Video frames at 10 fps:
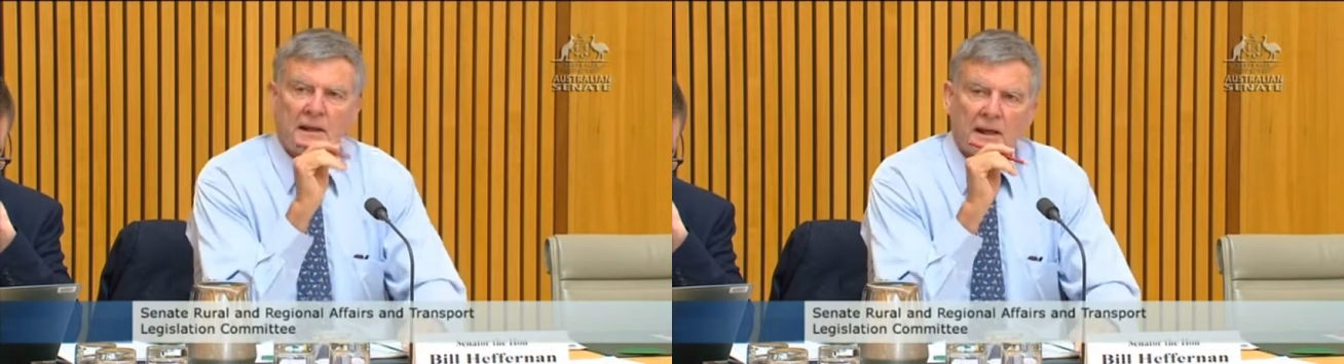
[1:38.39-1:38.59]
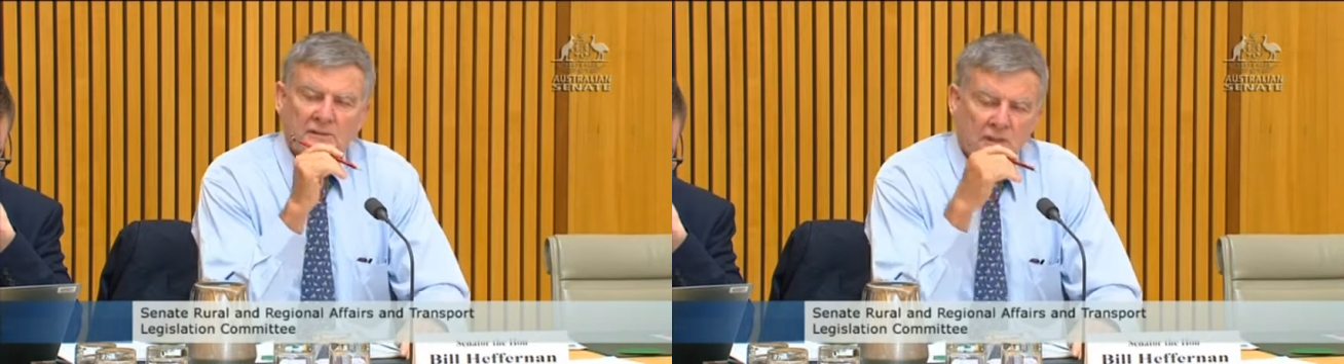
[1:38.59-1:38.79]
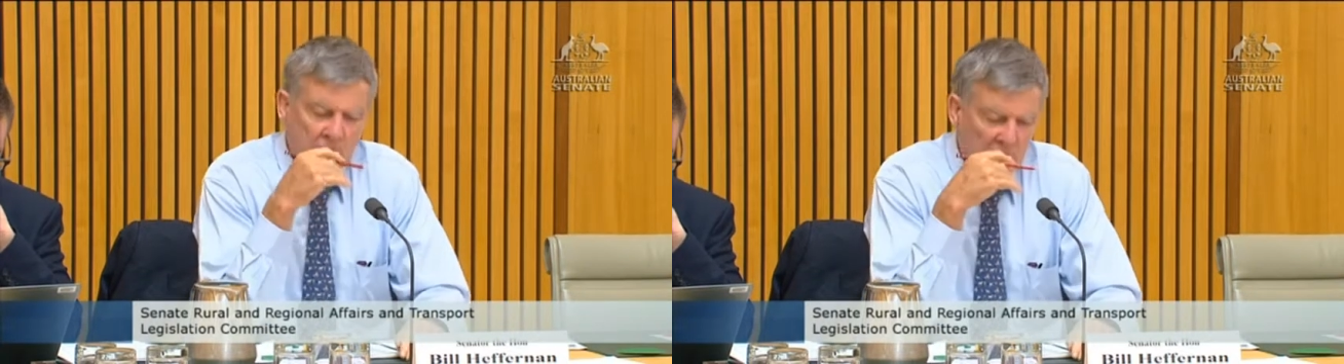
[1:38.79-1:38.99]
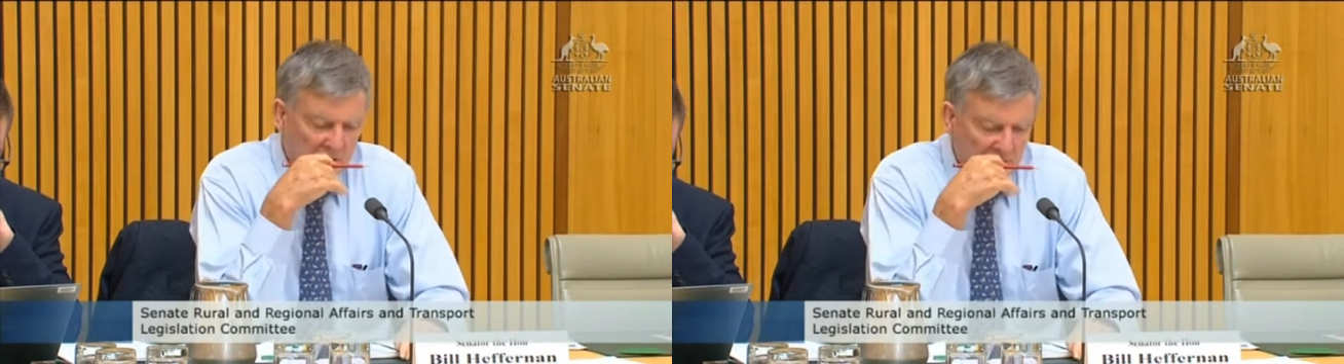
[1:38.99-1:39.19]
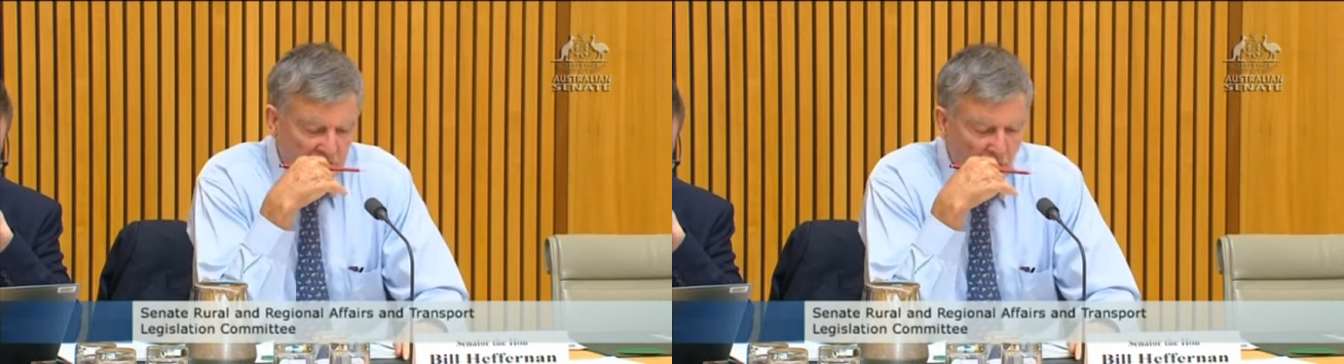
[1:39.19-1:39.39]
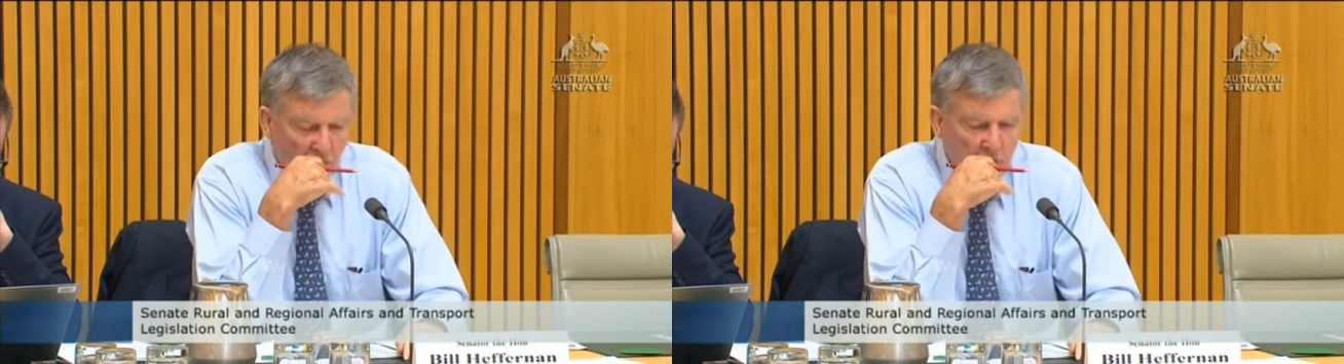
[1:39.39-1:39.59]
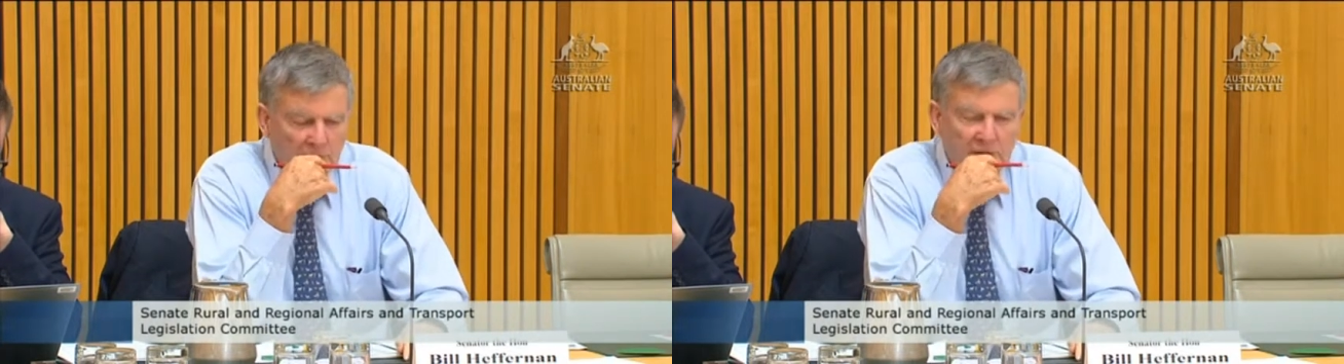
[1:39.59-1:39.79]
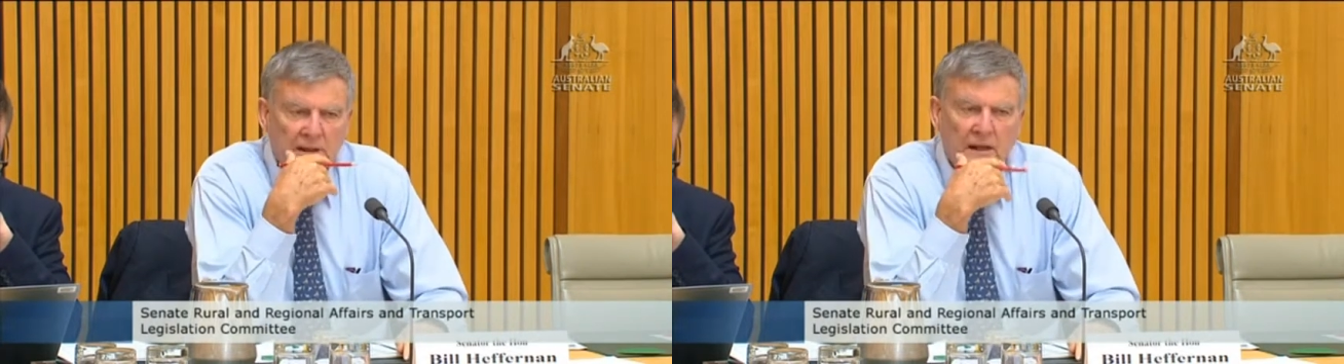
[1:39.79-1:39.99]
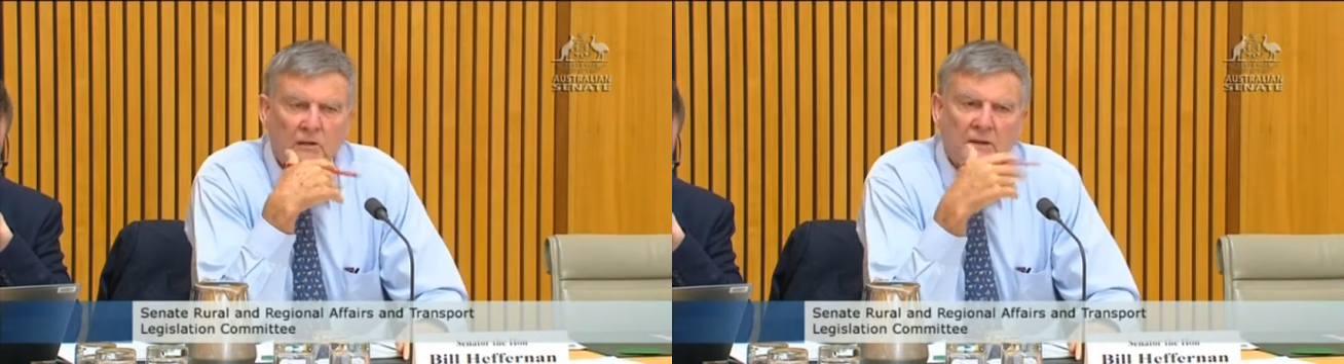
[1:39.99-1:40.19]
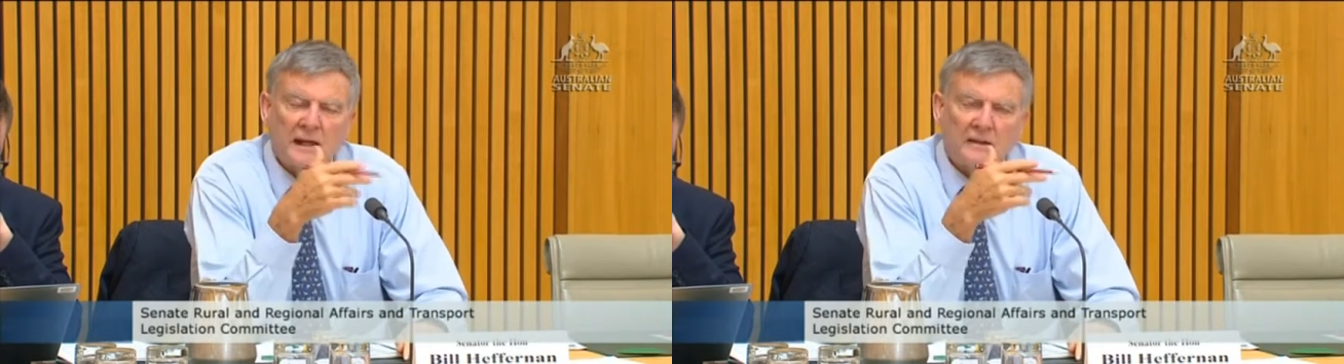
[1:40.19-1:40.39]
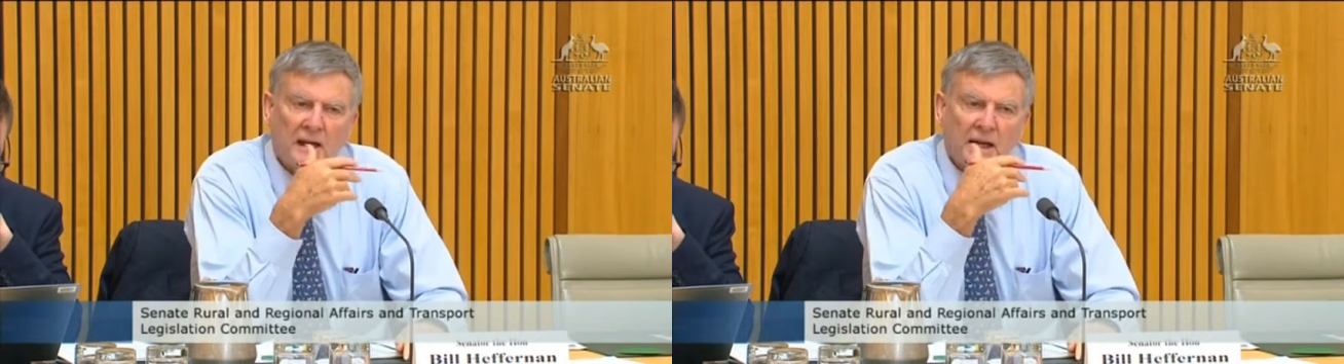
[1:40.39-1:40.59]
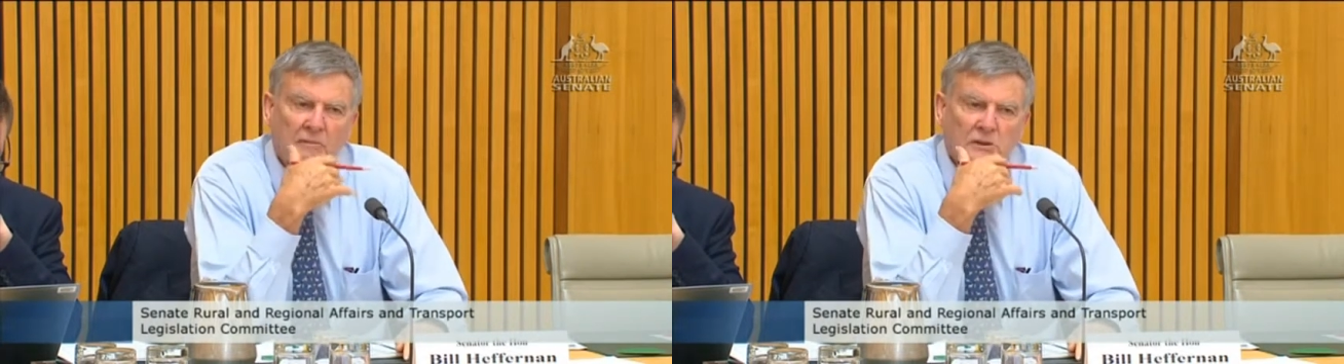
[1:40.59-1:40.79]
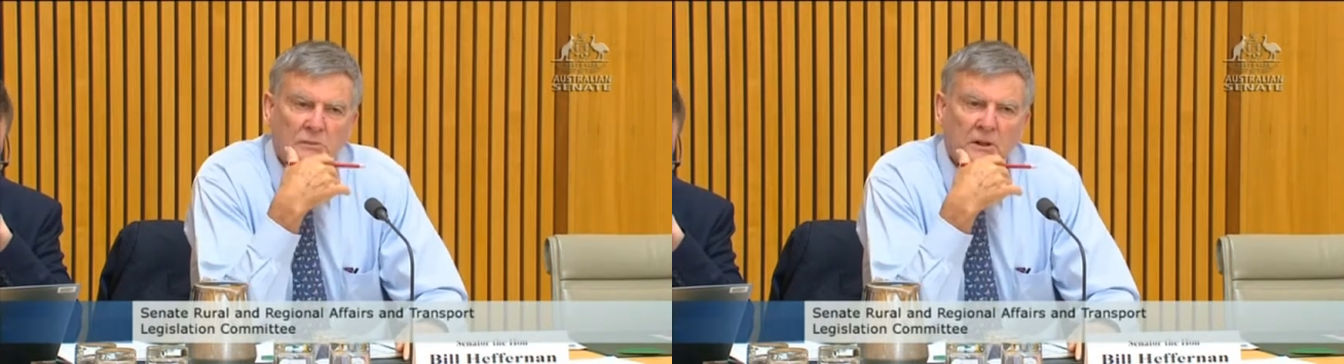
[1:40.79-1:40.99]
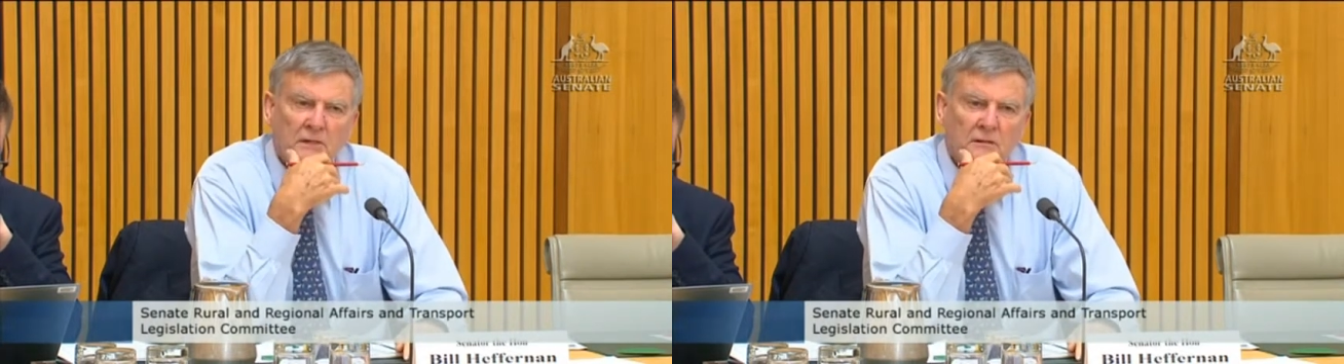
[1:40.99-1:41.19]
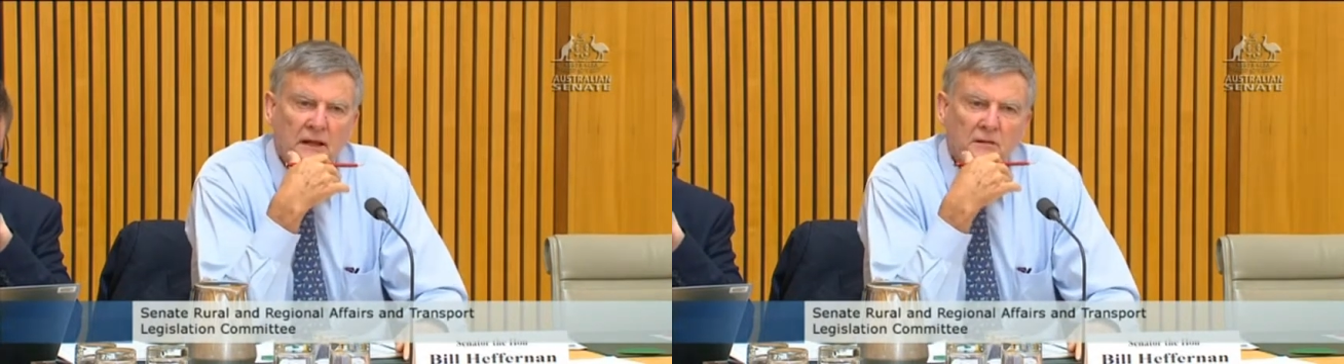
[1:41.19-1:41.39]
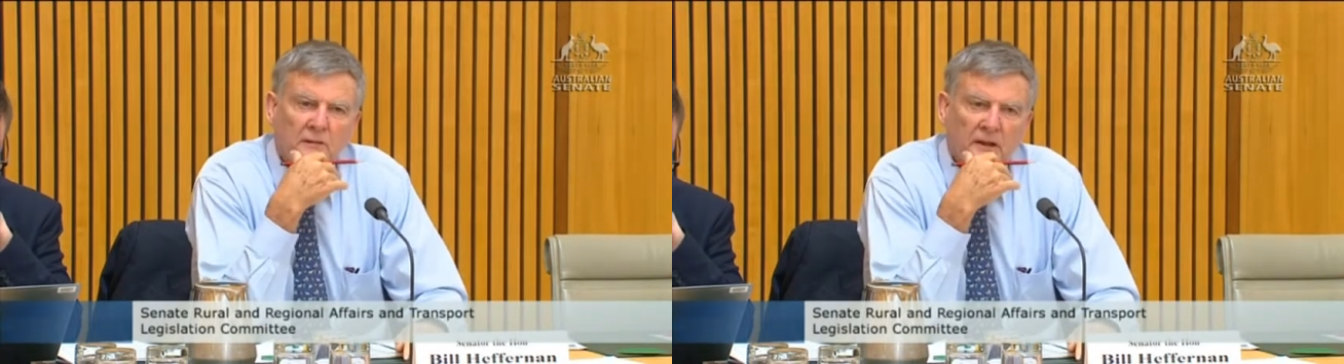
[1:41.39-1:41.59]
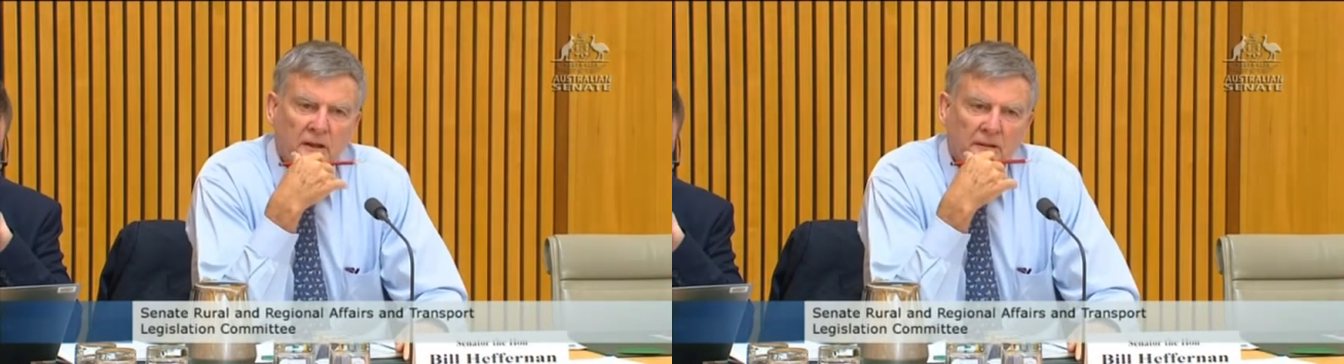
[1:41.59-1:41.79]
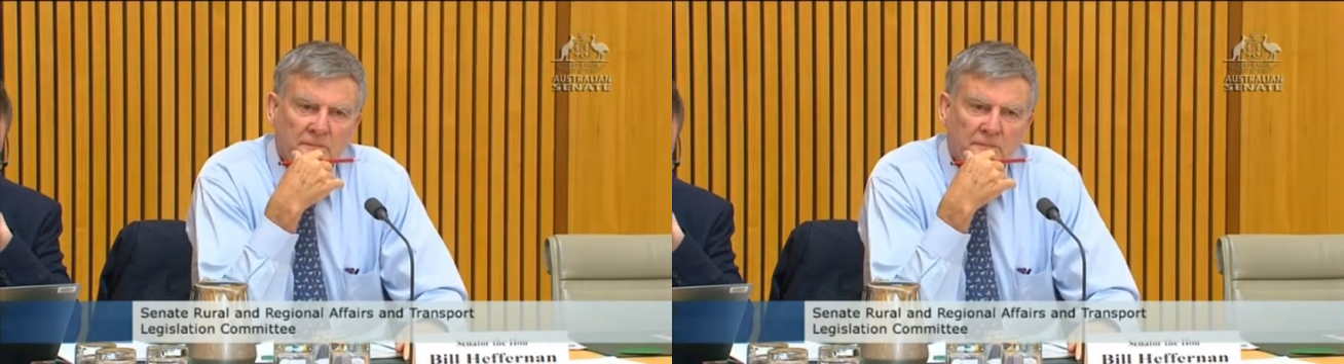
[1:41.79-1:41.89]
as I'm informed, that on that day it was pretty rugged weather.